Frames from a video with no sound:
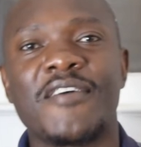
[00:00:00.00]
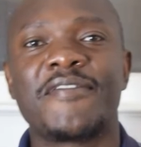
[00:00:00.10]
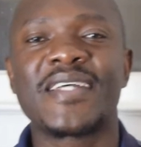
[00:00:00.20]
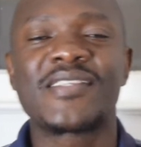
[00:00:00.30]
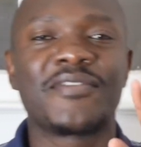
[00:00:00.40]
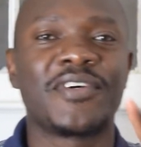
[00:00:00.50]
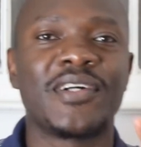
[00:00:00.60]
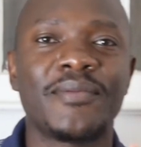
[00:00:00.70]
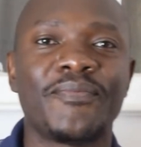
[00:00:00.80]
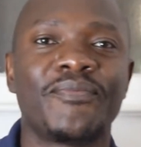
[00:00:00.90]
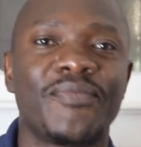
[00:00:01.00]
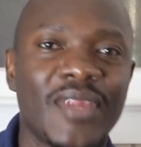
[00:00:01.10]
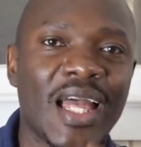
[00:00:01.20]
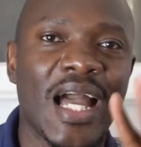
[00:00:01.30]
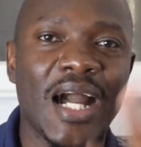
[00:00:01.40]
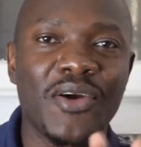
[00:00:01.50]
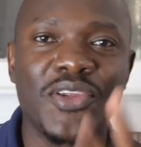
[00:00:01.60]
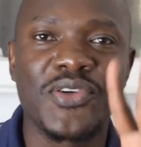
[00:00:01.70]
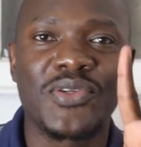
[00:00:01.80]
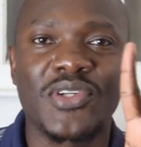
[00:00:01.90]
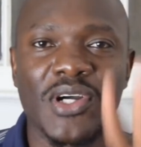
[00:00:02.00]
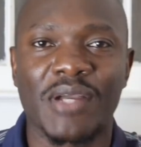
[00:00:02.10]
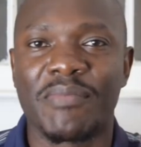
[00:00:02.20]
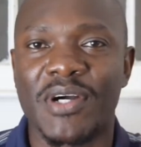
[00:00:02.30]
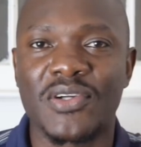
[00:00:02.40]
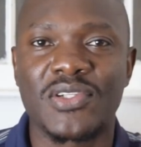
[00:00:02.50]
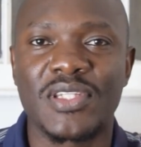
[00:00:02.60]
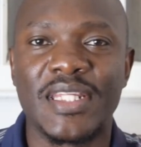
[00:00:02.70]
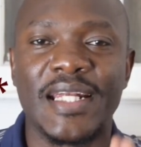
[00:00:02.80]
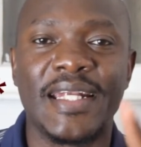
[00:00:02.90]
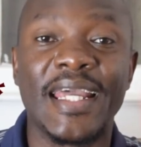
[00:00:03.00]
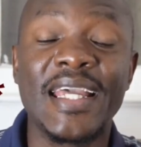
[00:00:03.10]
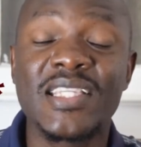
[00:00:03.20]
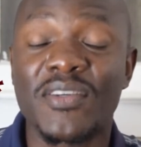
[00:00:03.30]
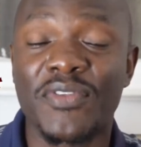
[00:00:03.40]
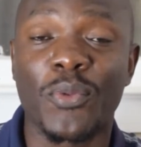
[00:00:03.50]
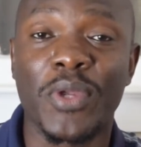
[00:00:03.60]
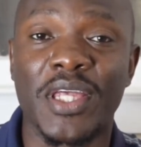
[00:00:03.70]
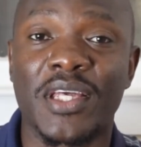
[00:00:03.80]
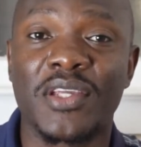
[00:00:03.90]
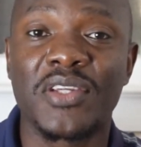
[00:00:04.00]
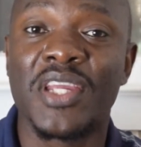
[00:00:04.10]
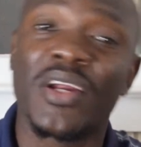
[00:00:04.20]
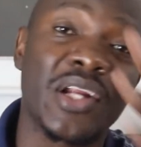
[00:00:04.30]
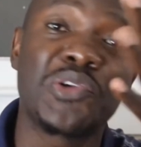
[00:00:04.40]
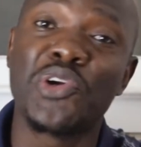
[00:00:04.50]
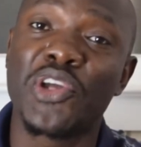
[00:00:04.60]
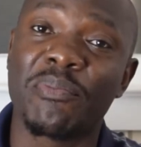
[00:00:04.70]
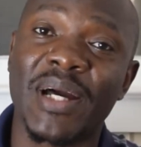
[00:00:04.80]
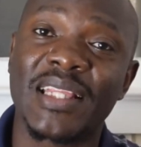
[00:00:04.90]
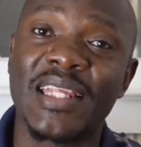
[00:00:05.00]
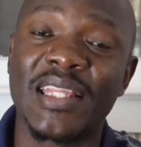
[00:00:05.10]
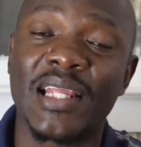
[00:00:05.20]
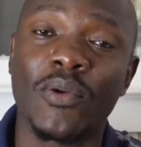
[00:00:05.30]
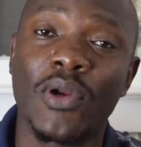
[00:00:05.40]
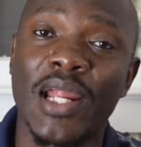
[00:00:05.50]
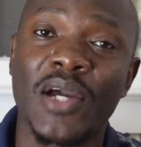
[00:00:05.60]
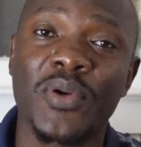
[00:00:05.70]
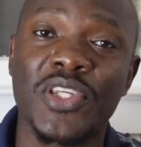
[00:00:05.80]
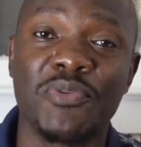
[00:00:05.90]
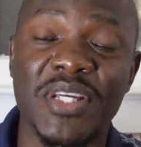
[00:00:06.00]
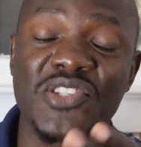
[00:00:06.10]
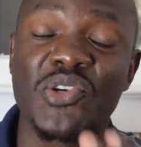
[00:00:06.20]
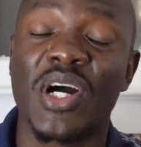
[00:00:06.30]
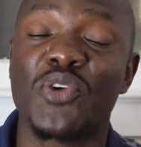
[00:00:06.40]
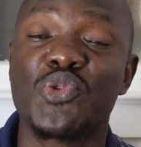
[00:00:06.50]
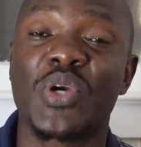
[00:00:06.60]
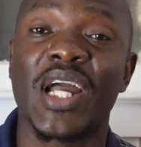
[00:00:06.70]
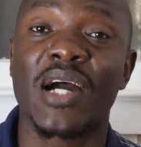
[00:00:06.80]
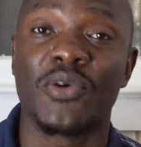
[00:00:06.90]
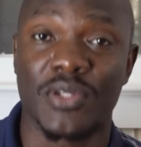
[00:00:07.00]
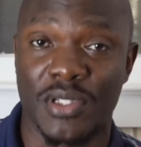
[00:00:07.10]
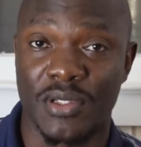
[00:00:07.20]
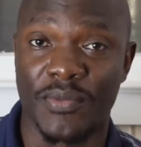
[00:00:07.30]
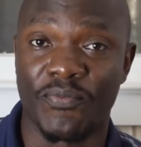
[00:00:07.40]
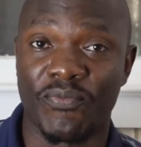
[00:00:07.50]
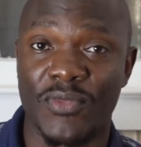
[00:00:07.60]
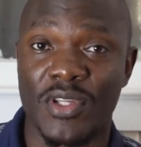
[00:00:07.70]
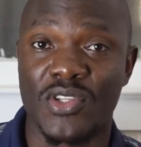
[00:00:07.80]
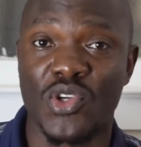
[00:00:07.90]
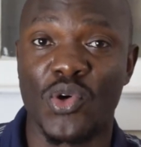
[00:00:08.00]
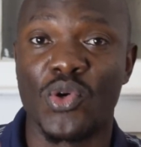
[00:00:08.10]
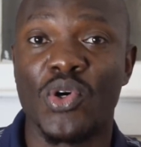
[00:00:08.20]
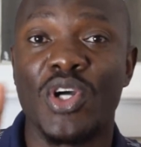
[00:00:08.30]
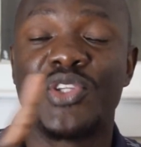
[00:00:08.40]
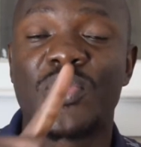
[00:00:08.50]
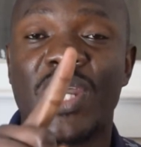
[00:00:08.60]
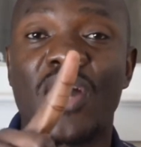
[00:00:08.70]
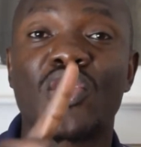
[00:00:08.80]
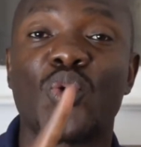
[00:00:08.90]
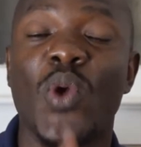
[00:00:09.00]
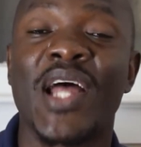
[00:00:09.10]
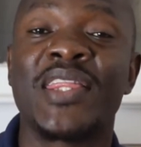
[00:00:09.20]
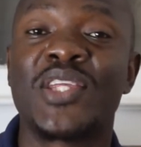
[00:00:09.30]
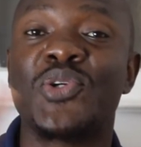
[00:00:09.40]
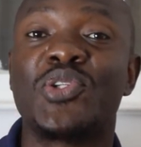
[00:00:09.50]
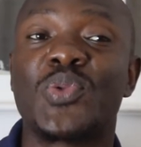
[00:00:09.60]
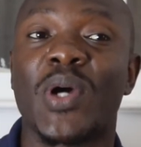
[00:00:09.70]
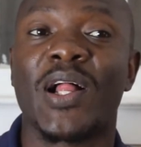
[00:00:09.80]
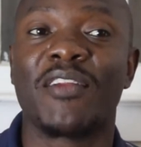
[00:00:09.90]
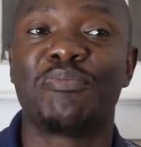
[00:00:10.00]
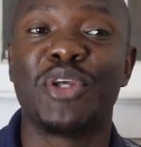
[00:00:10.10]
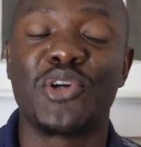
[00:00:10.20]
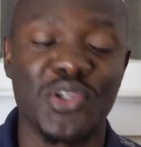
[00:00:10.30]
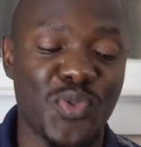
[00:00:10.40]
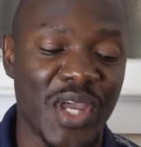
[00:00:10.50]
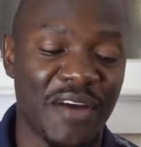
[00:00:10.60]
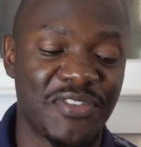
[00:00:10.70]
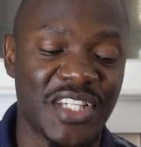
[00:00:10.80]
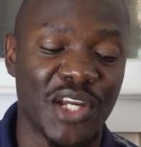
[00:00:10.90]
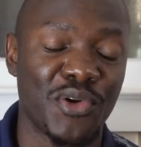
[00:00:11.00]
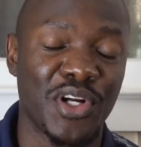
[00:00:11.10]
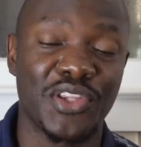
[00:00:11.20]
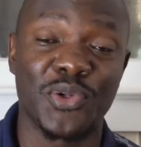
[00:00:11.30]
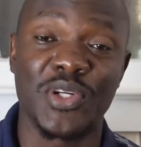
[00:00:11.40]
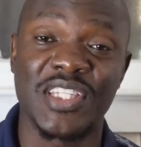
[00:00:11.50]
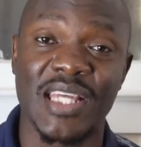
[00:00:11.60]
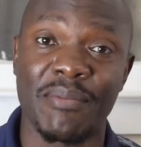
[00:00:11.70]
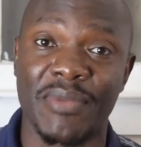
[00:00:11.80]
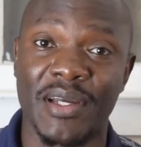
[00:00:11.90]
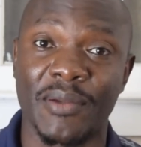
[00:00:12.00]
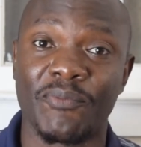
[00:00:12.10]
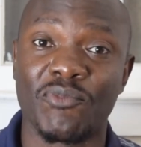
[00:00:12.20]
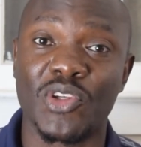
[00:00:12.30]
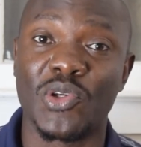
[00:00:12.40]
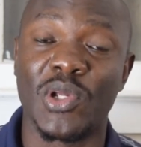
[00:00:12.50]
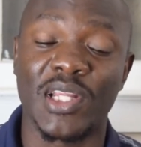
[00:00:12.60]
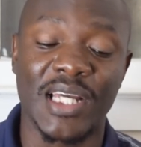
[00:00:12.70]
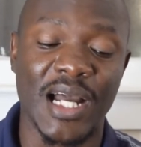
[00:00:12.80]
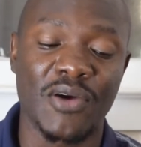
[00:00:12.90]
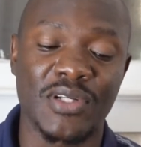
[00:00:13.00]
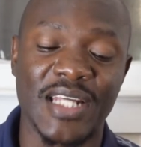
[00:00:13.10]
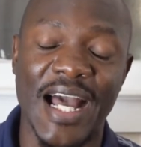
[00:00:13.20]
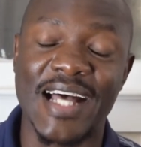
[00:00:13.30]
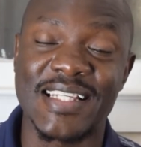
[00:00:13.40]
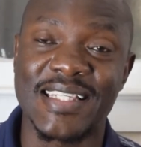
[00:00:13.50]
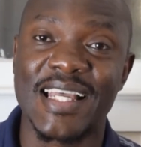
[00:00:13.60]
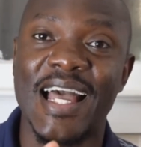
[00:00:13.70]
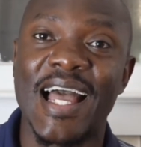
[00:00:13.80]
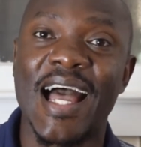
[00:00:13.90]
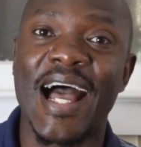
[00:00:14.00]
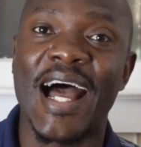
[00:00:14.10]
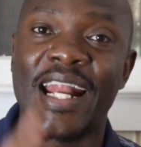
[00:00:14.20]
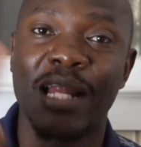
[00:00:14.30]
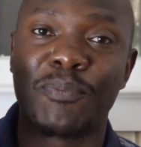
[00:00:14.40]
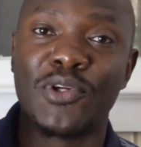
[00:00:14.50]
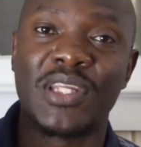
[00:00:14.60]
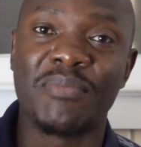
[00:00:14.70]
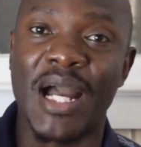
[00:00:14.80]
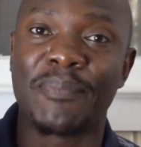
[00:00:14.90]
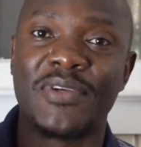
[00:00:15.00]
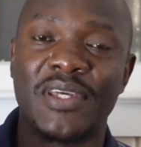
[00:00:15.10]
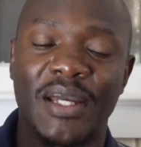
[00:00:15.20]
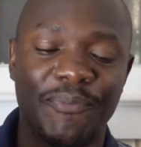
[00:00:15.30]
First of all, how do you talk about the days of the week? In order to know your birthday in the Luo language, you must know how to count. So to count 1 through 12, because we have January through December, you will count as, and I'll put them up here,